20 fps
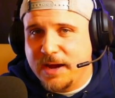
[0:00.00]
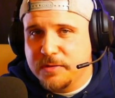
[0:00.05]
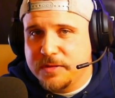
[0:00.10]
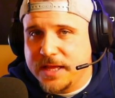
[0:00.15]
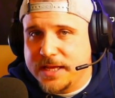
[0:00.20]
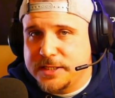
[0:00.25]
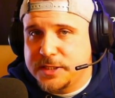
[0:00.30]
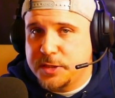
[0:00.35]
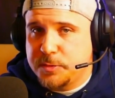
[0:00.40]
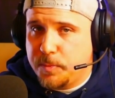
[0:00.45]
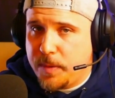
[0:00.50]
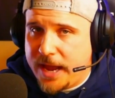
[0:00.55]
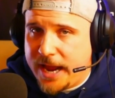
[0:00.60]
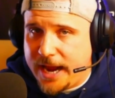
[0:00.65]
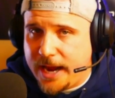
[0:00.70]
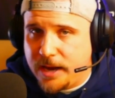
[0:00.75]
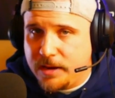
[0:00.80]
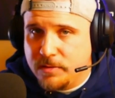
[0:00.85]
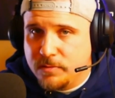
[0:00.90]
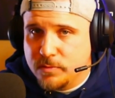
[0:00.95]
out that
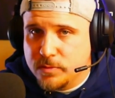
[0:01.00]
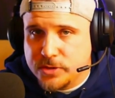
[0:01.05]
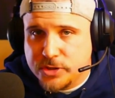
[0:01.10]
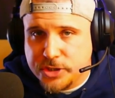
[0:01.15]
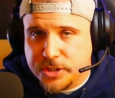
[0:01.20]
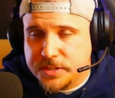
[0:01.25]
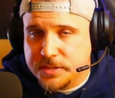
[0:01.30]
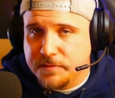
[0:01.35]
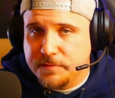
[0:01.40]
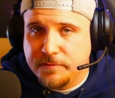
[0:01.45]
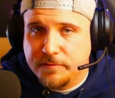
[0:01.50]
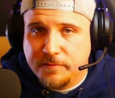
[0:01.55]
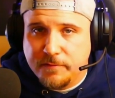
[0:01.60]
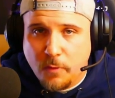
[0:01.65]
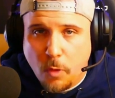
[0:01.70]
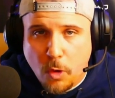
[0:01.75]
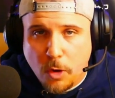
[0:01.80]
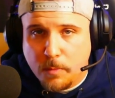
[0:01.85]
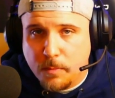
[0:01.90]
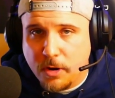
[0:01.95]
Spain was just a
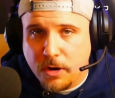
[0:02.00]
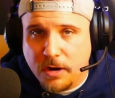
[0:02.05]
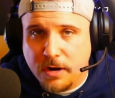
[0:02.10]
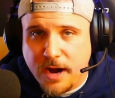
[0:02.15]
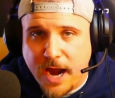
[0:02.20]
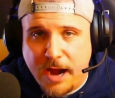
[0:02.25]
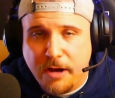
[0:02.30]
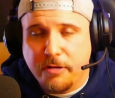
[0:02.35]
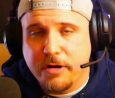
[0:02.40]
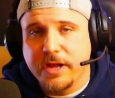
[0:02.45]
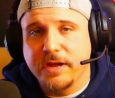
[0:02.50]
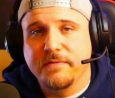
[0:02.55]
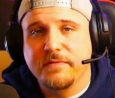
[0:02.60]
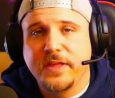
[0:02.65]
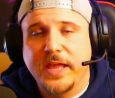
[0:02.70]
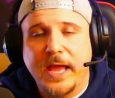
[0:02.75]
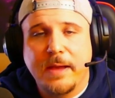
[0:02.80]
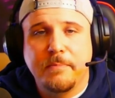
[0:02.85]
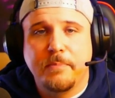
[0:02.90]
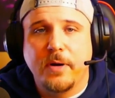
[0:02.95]
former area
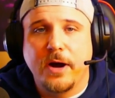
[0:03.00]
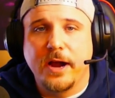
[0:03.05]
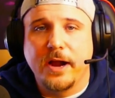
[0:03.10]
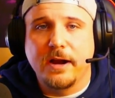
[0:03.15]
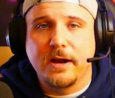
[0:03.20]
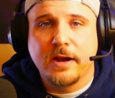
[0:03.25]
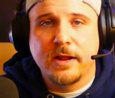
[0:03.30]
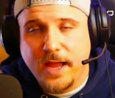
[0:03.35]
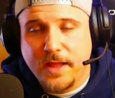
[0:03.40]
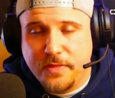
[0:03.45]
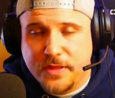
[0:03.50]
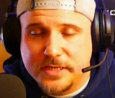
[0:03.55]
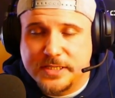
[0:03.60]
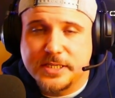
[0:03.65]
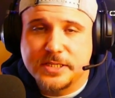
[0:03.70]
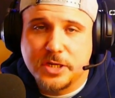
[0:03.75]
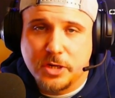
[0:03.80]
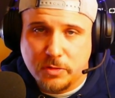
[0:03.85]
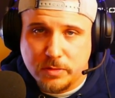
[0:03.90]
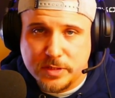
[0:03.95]
of the empire, and
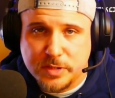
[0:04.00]
this is her